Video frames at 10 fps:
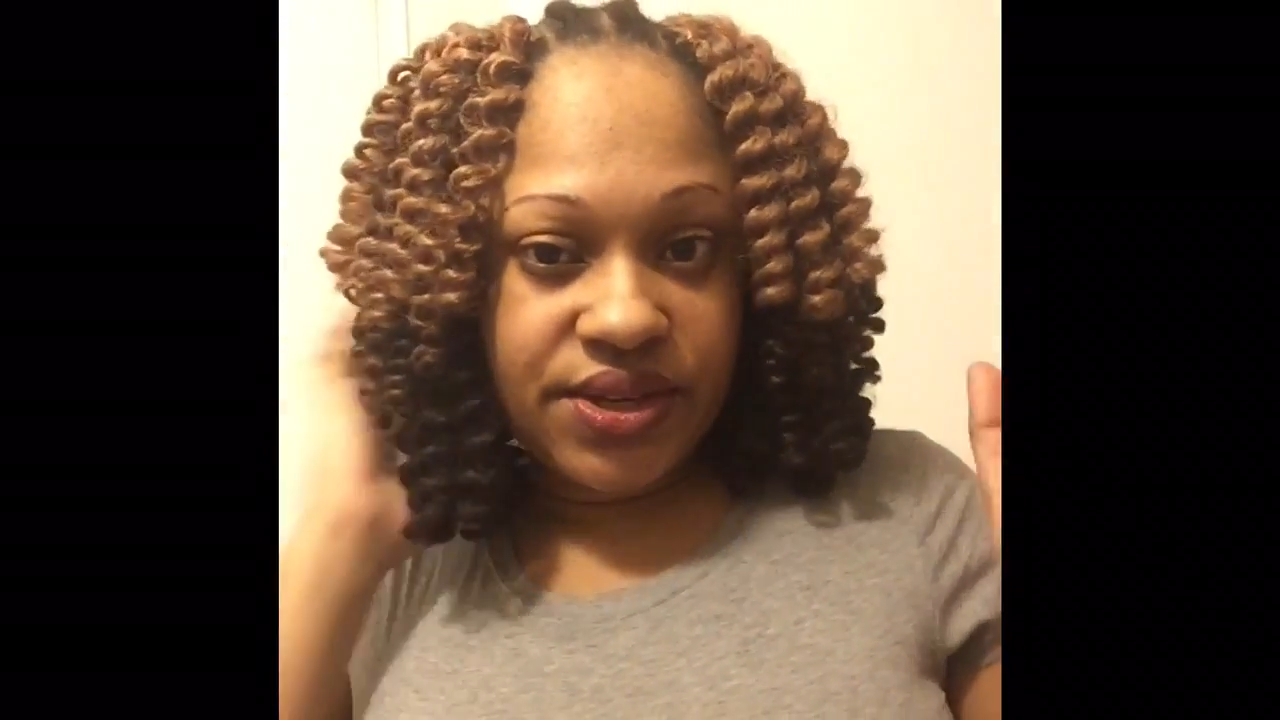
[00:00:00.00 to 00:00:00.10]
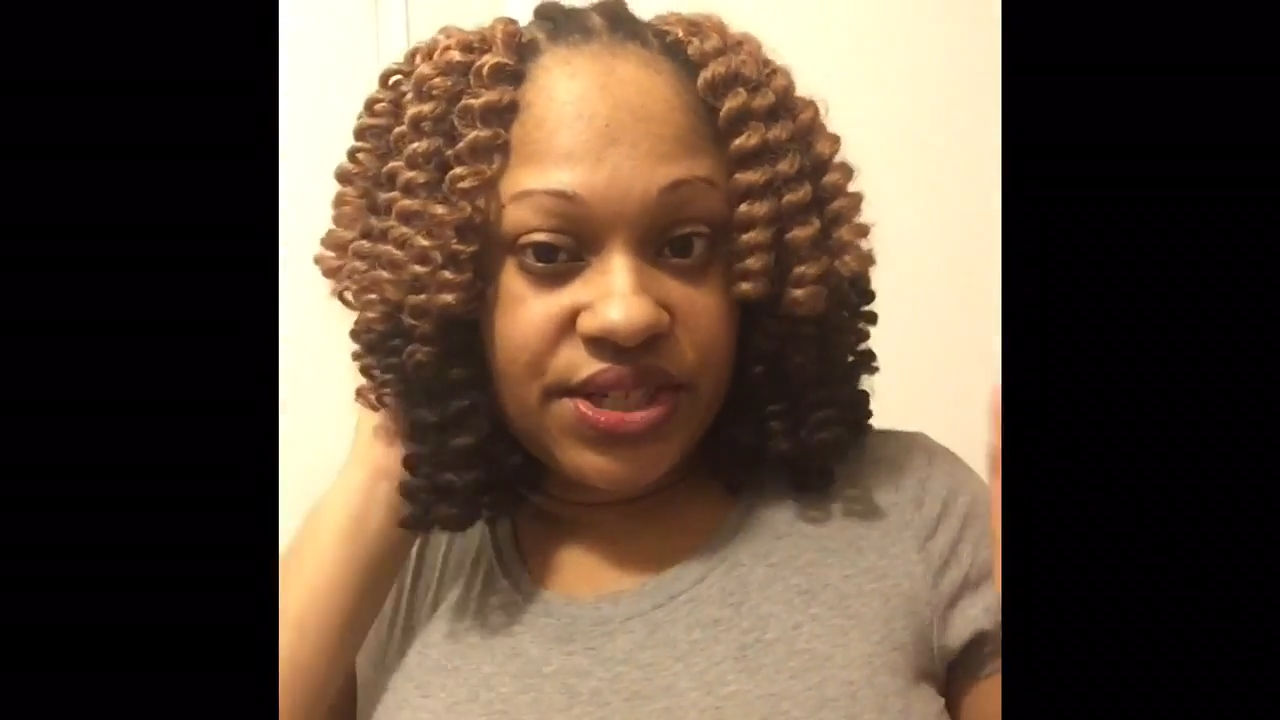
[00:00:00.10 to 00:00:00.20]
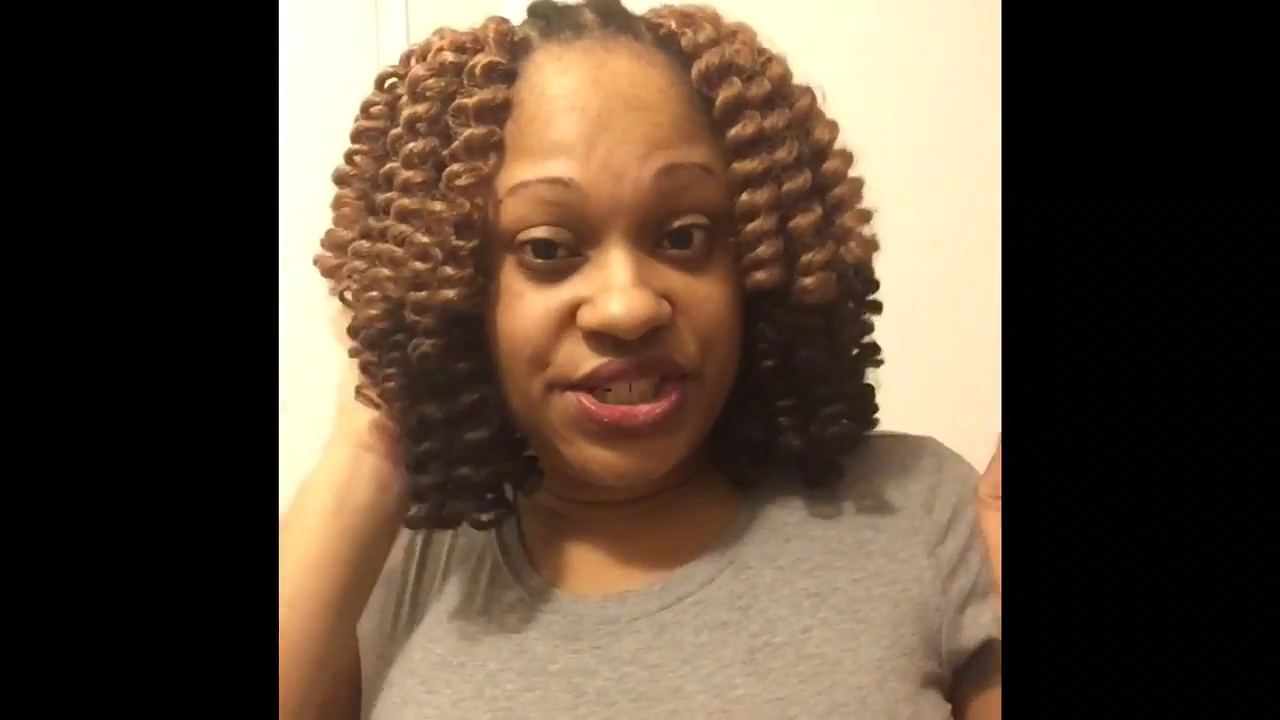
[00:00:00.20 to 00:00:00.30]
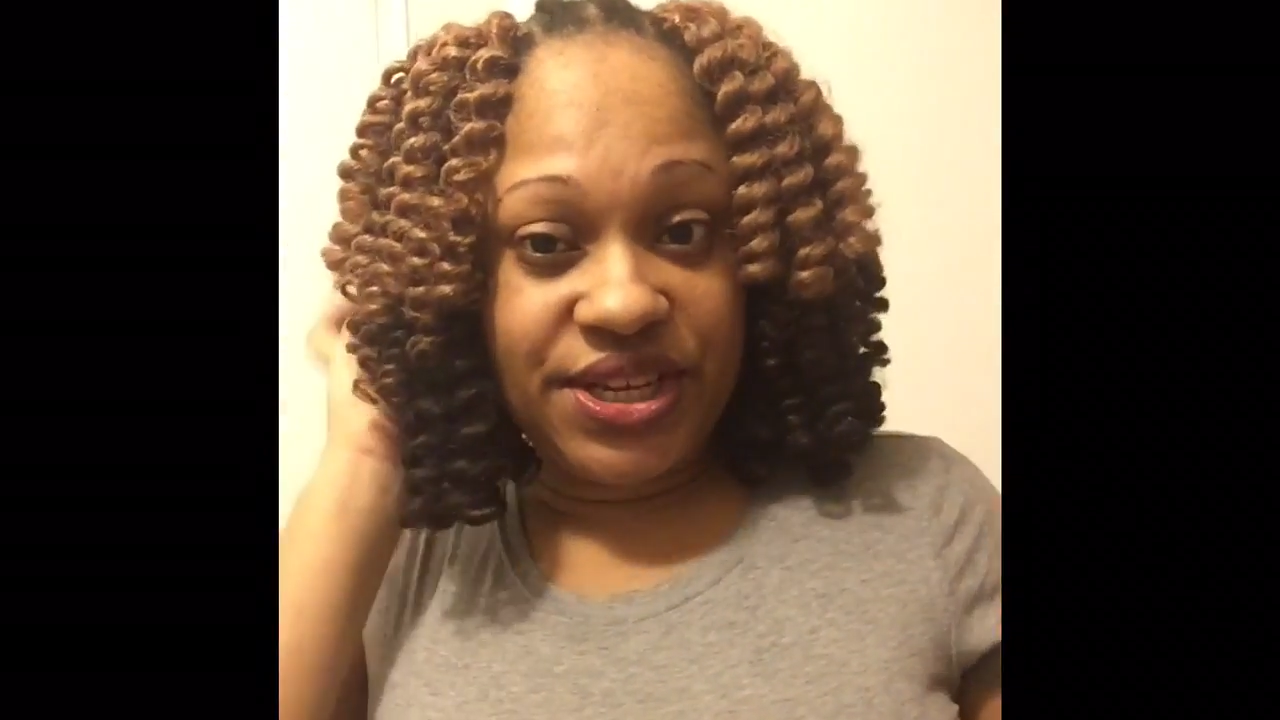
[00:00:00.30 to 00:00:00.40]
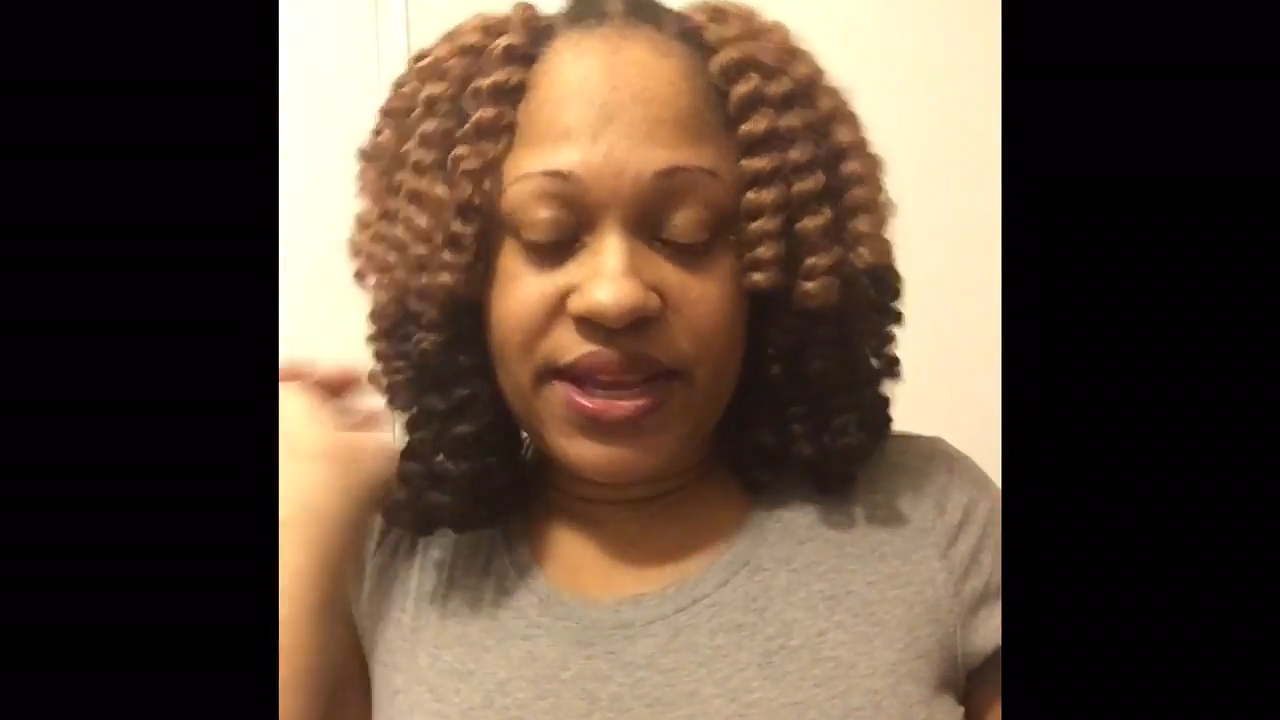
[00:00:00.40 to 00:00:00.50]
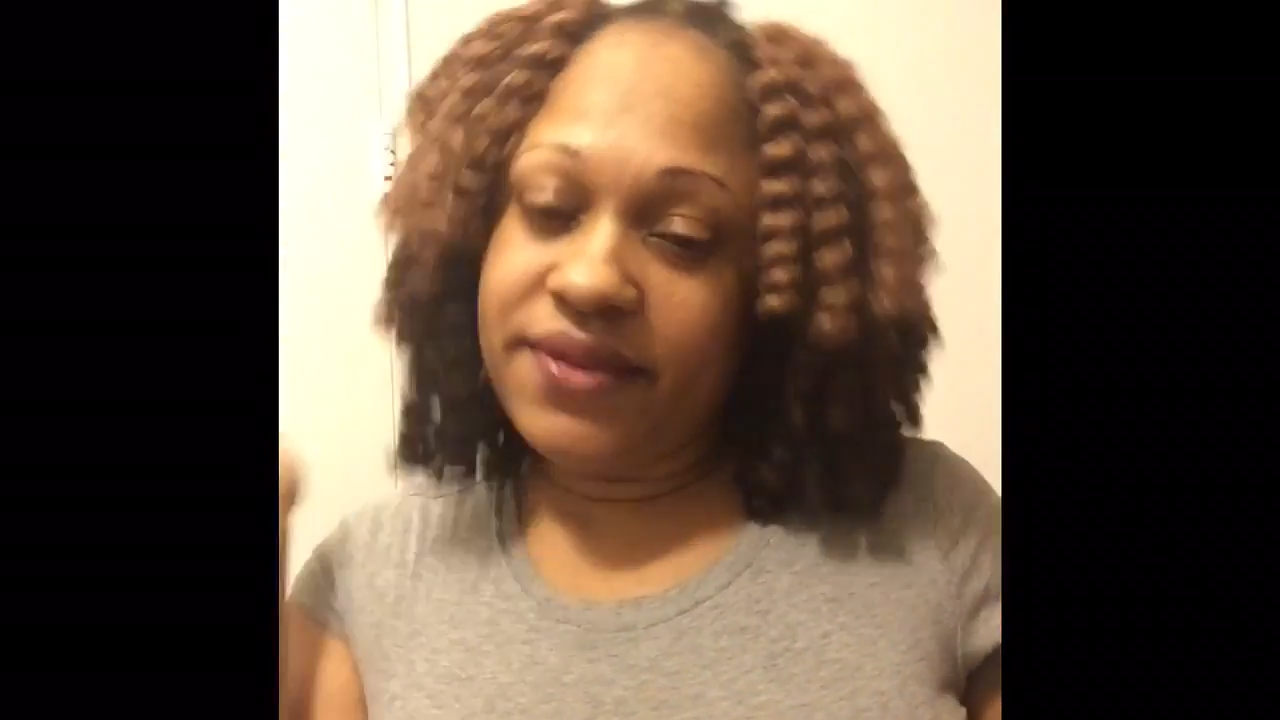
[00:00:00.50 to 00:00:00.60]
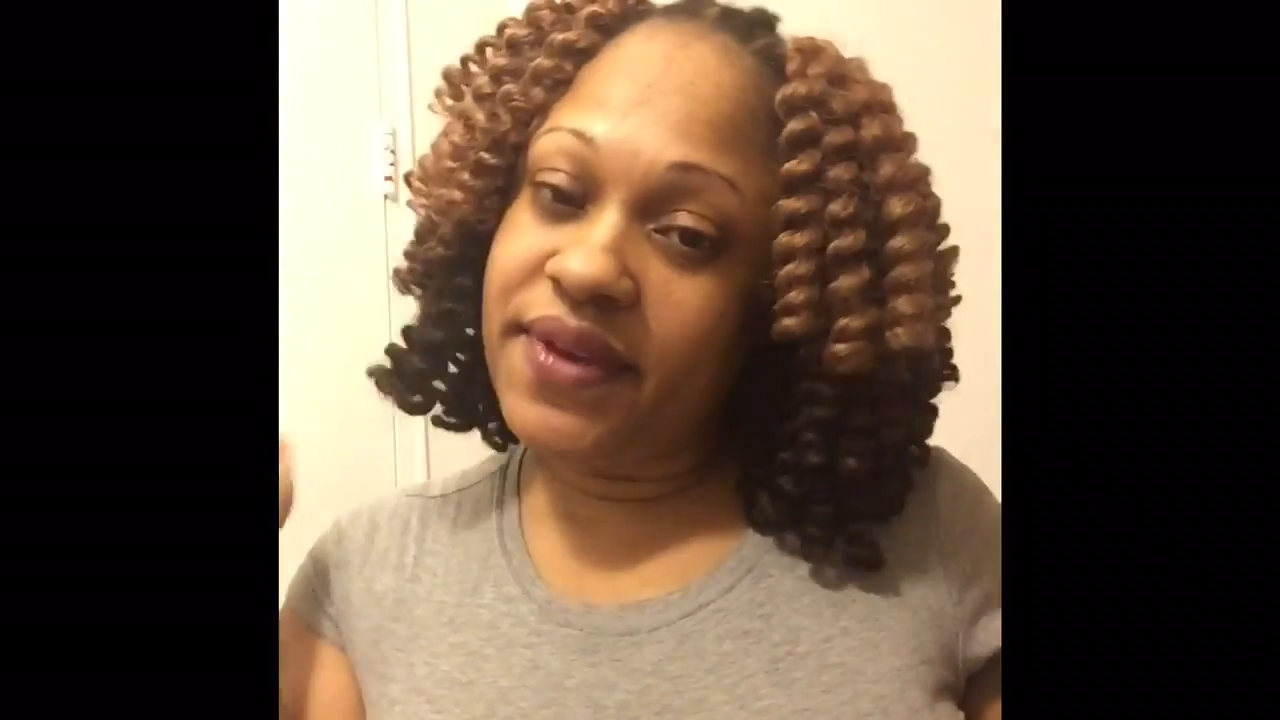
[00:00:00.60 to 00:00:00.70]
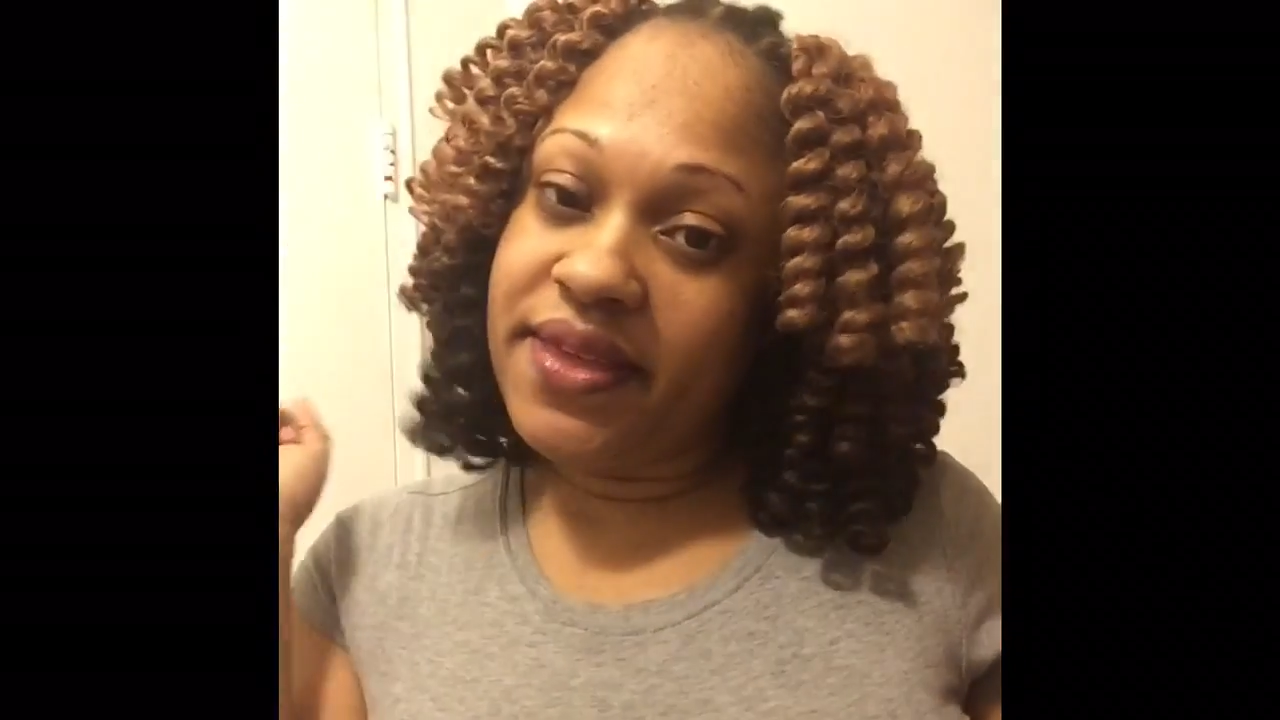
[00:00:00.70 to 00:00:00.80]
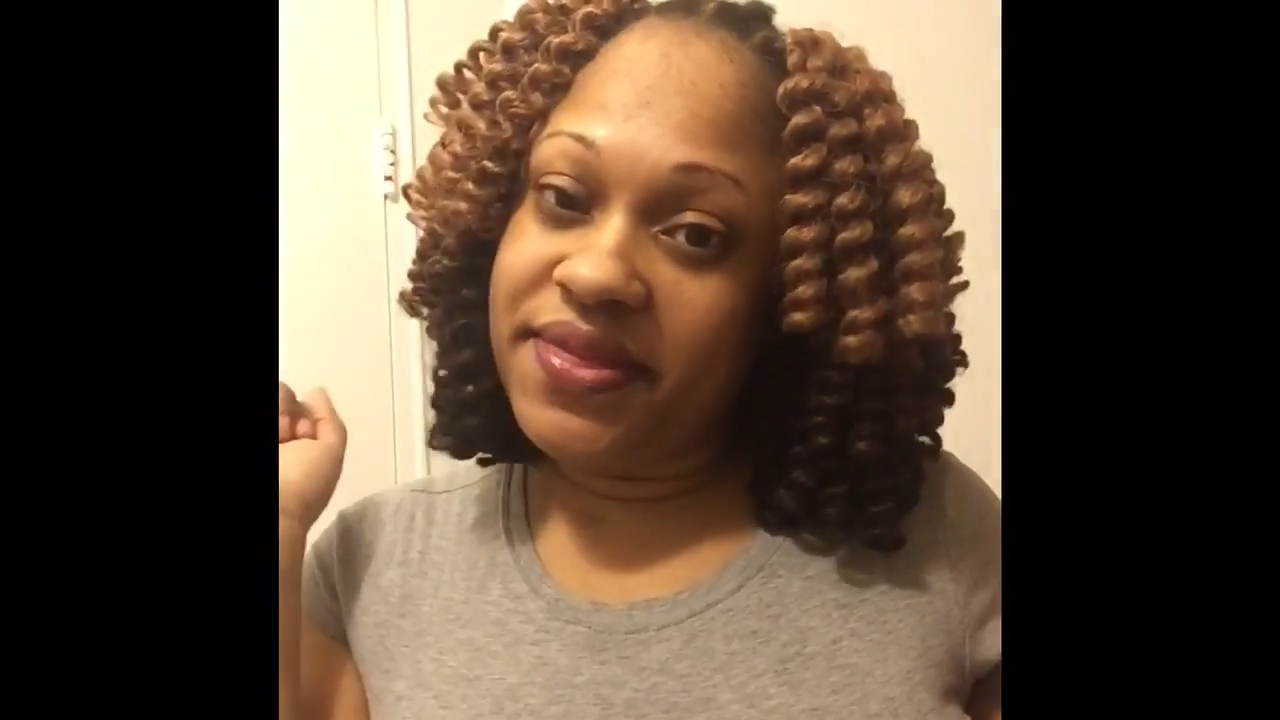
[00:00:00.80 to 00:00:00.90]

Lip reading: achieve